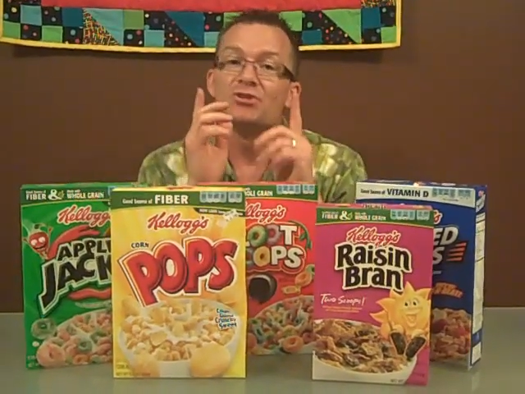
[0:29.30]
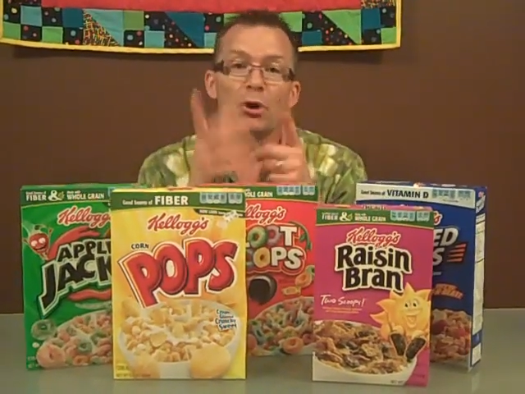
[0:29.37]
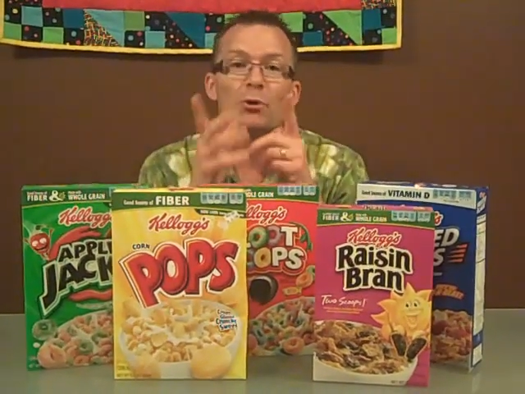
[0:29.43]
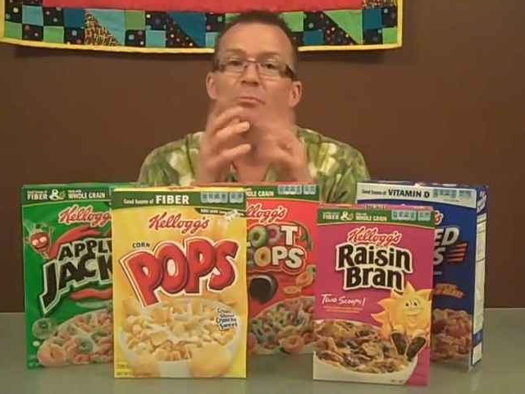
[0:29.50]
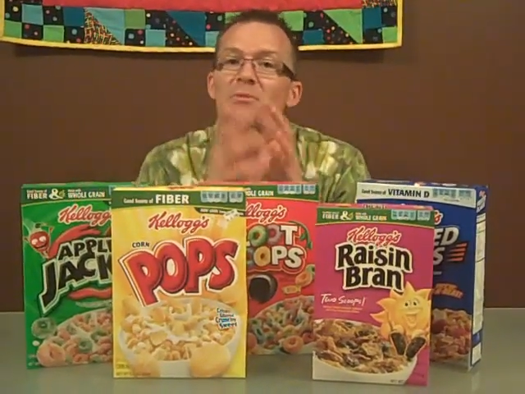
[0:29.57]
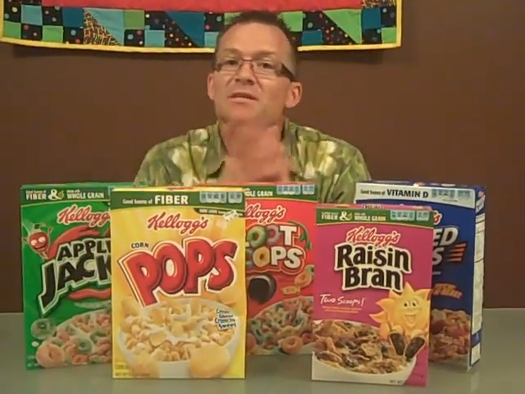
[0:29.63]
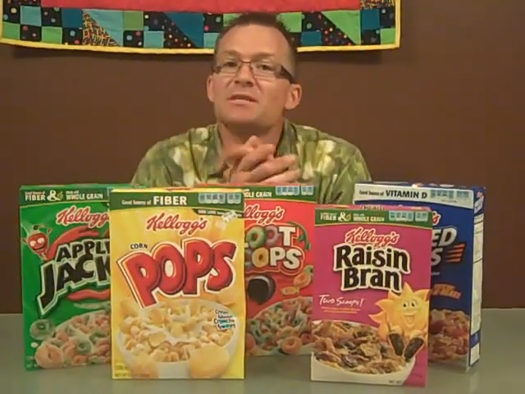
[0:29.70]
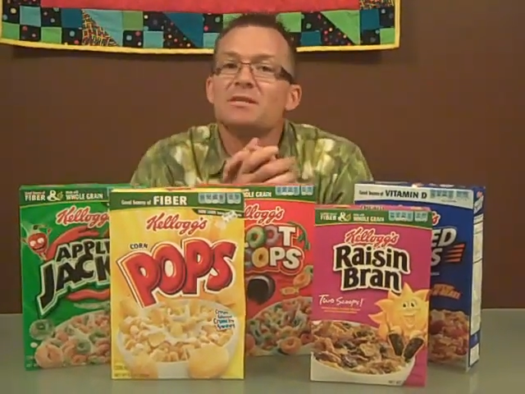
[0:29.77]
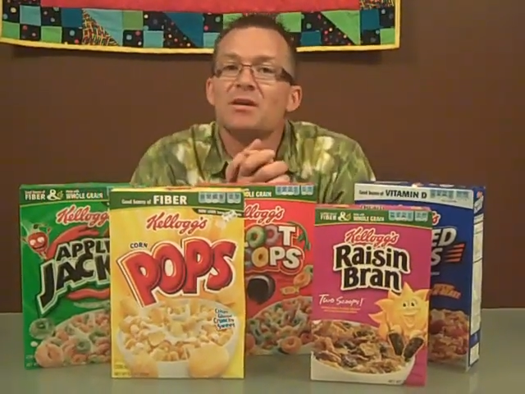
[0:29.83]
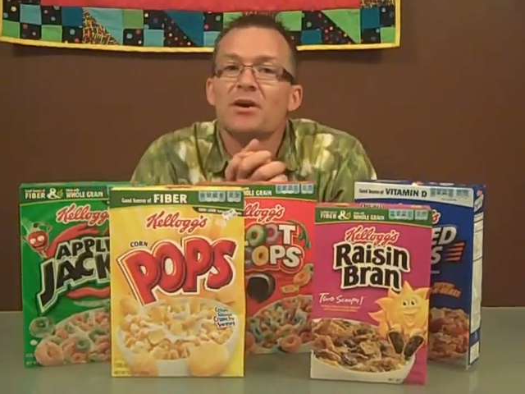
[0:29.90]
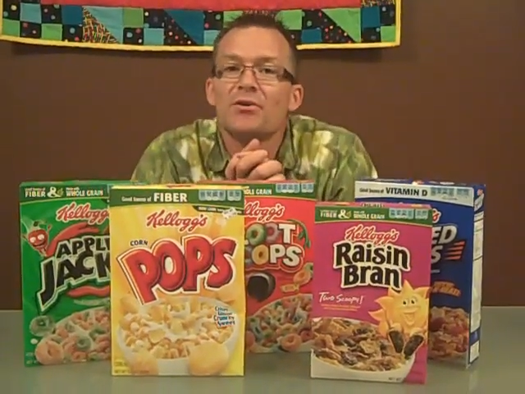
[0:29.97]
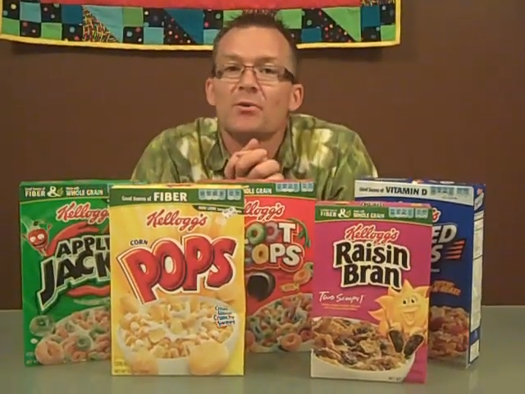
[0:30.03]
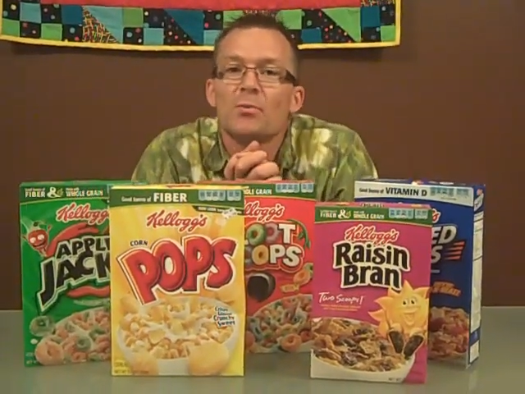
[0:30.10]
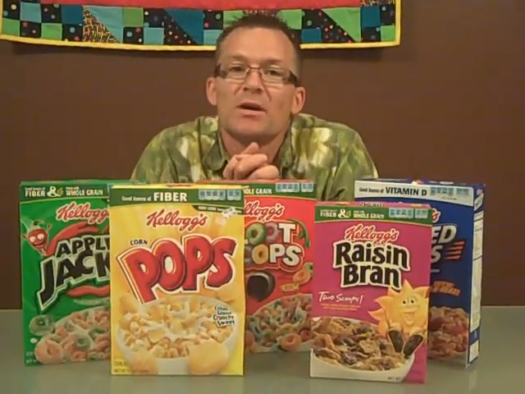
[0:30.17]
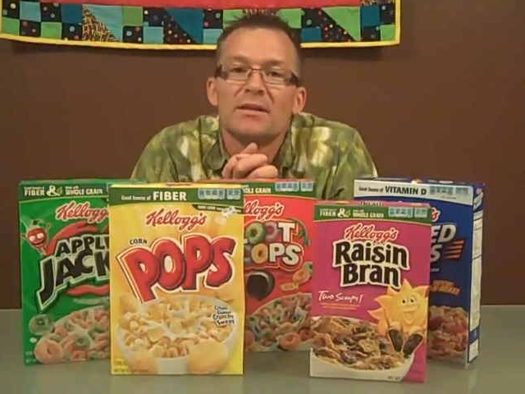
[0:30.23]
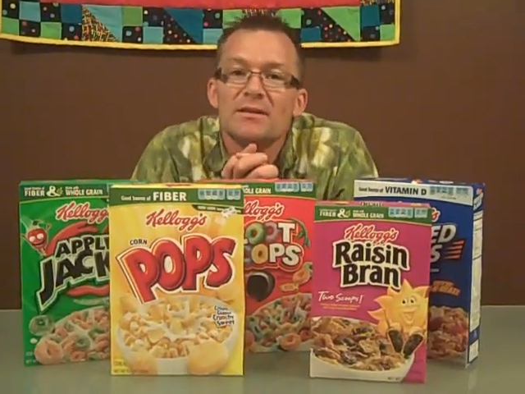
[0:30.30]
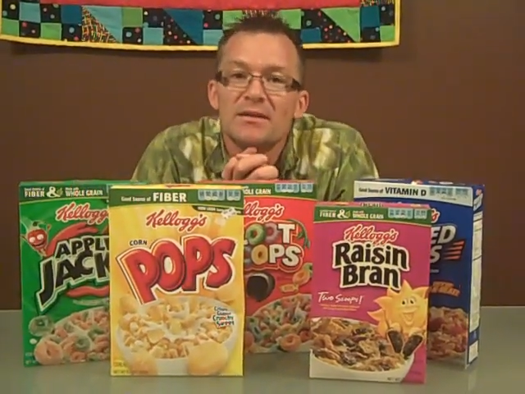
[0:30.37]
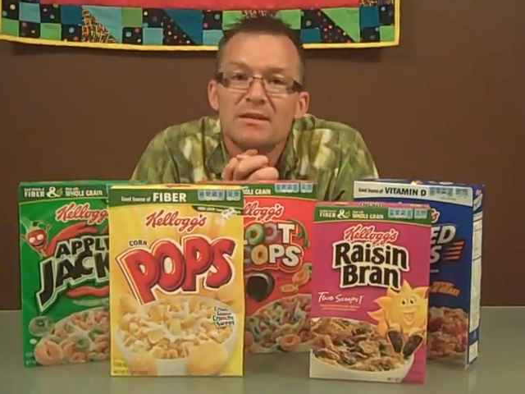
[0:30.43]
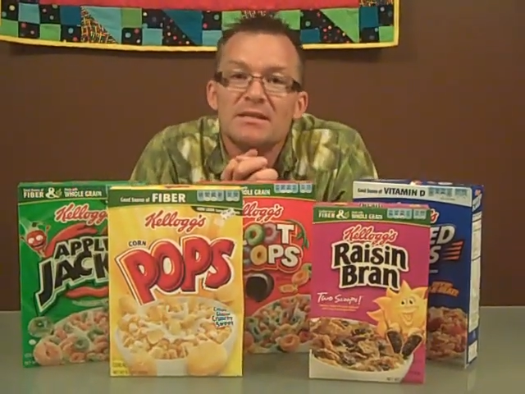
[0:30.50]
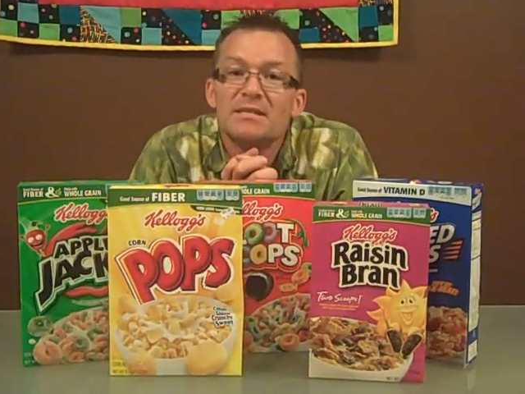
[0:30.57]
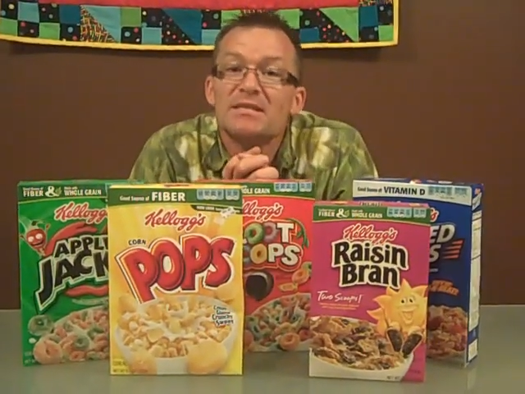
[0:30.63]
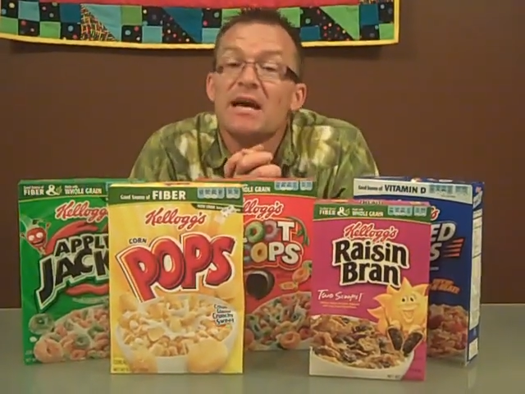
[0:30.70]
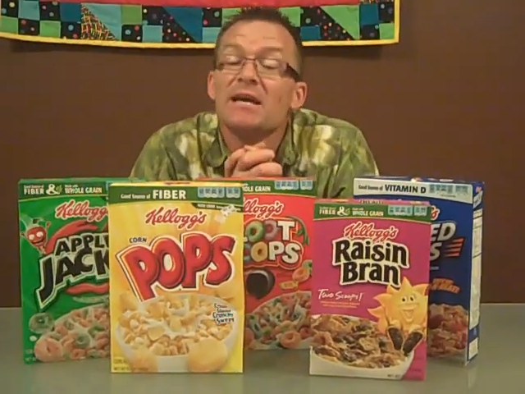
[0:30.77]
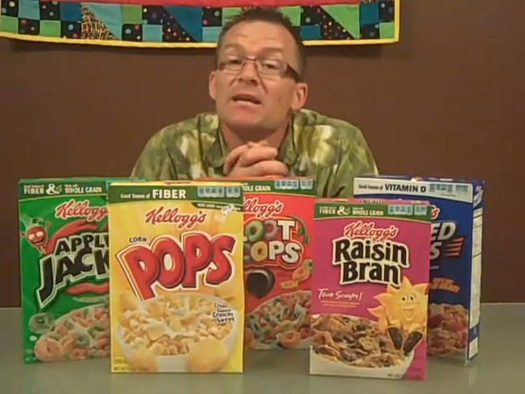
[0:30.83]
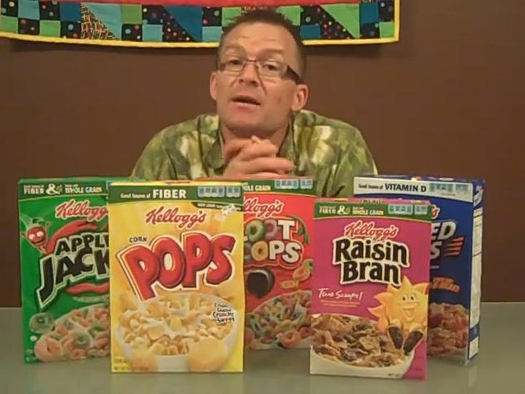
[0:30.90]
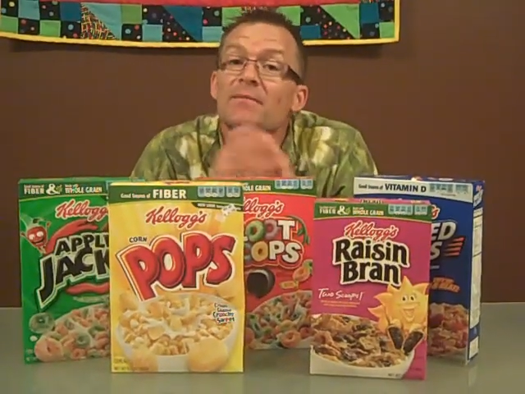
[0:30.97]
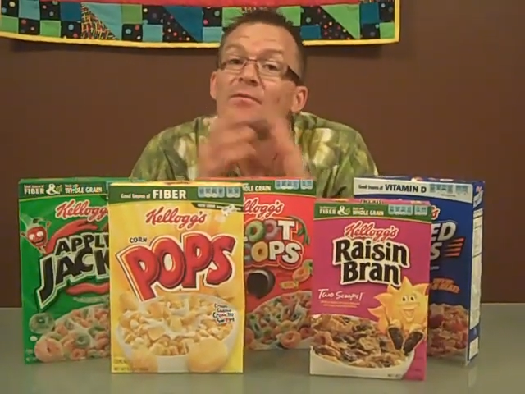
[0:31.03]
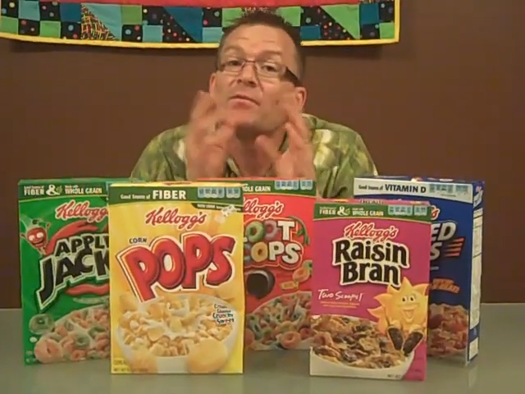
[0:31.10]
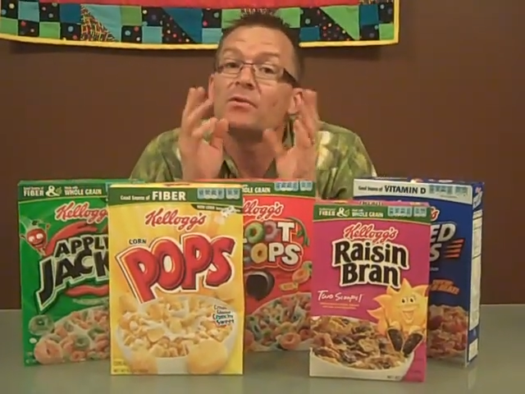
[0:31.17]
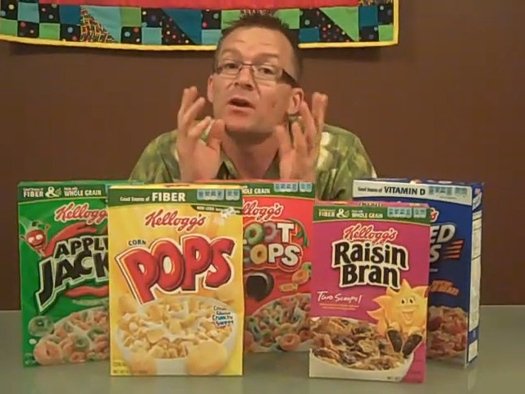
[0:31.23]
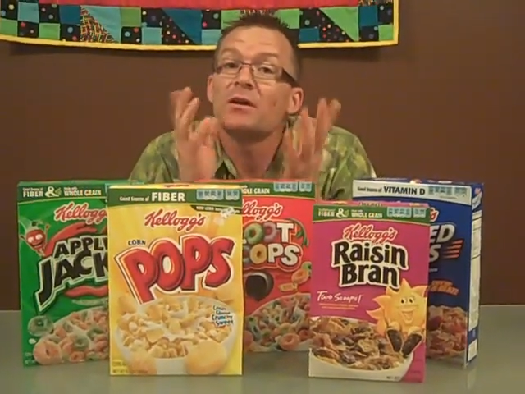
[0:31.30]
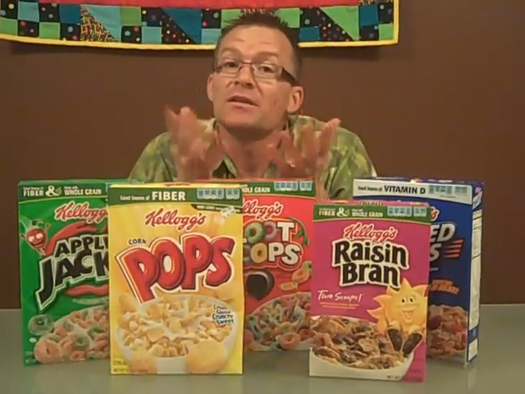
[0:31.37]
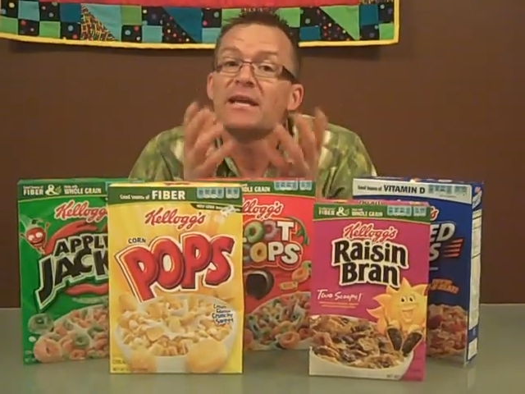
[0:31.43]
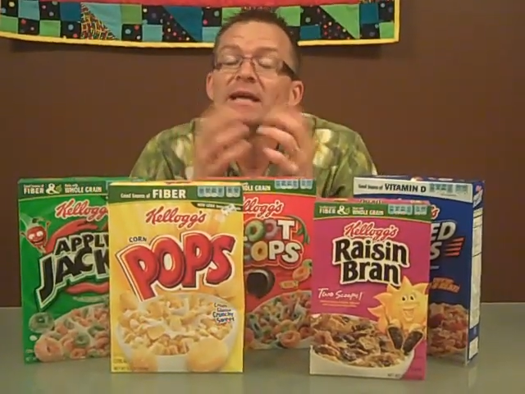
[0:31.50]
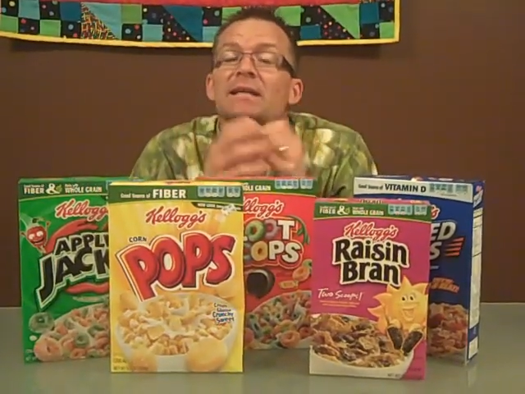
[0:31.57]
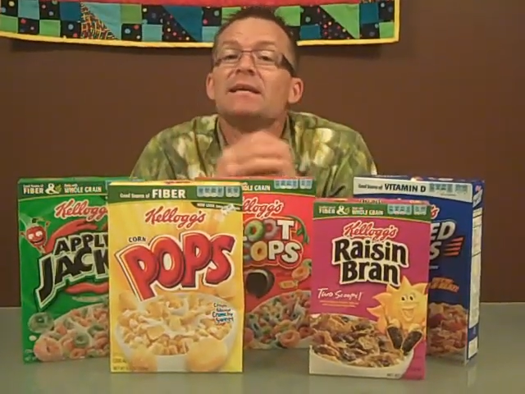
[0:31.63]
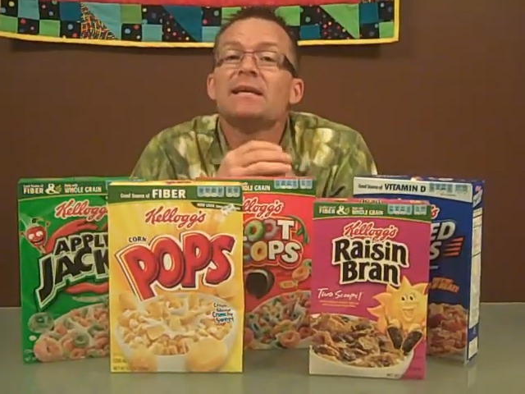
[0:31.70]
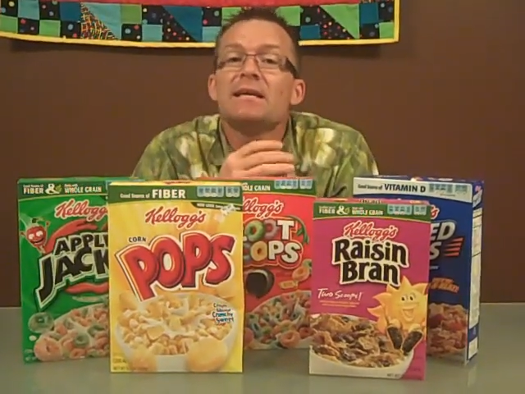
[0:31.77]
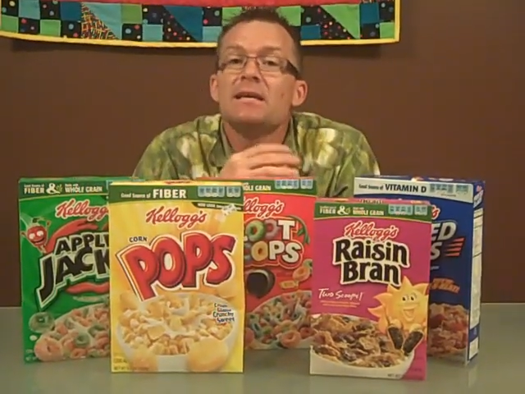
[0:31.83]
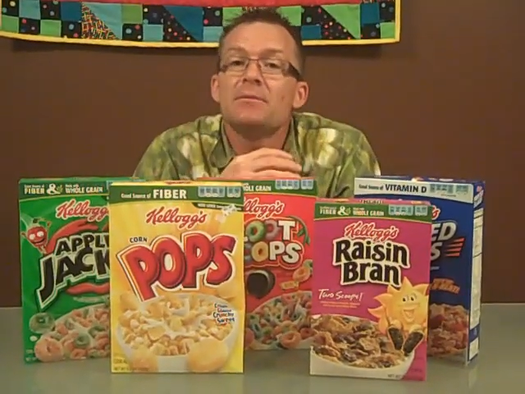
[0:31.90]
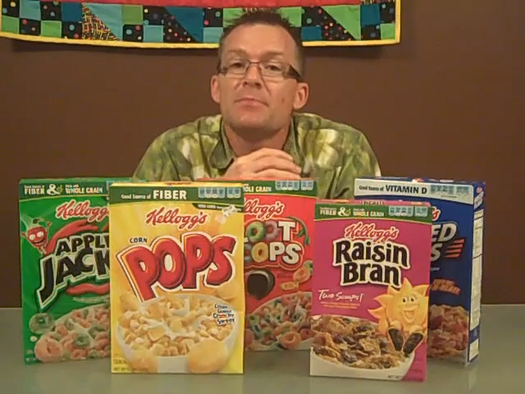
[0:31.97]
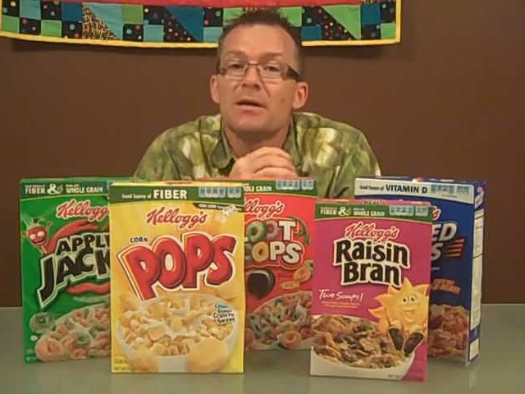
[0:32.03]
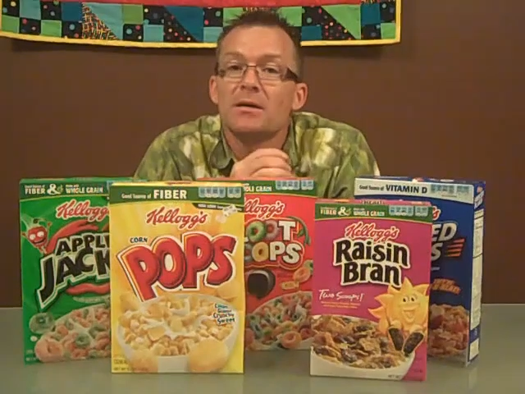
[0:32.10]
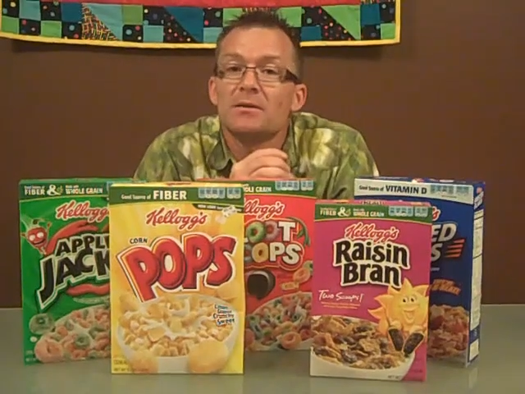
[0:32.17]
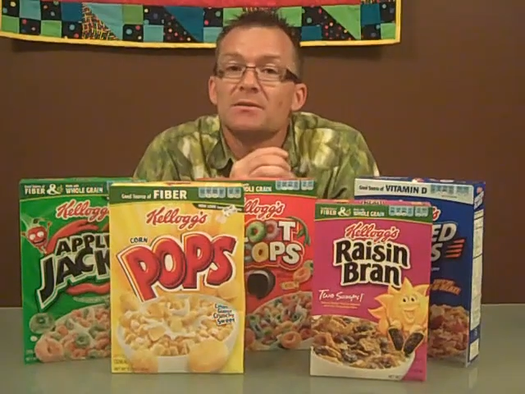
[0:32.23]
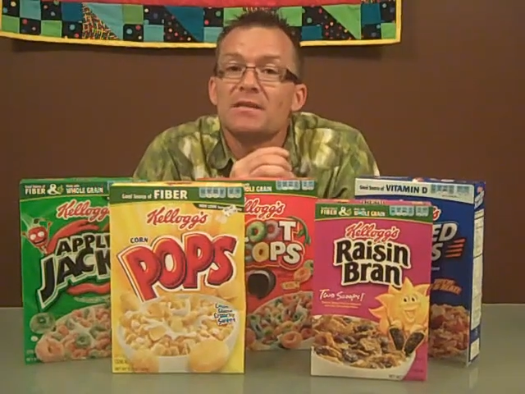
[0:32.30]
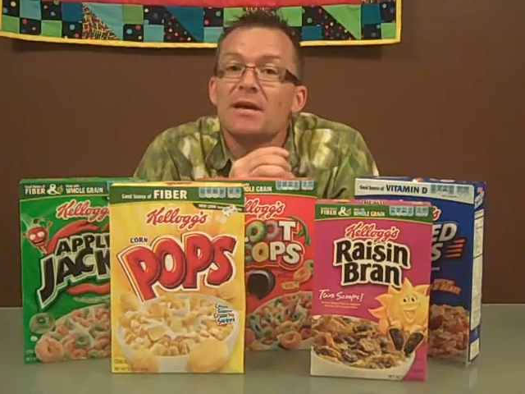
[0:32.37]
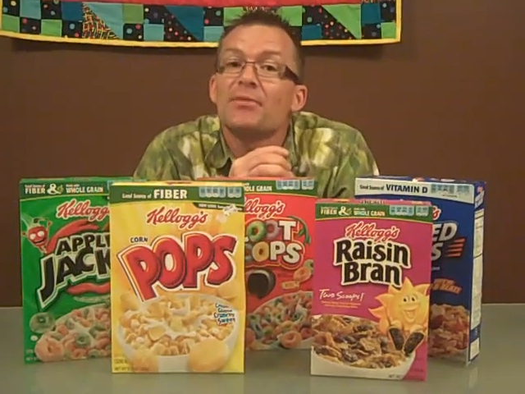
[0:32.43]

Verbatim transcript: don't miss another one. Sign up for our daily emails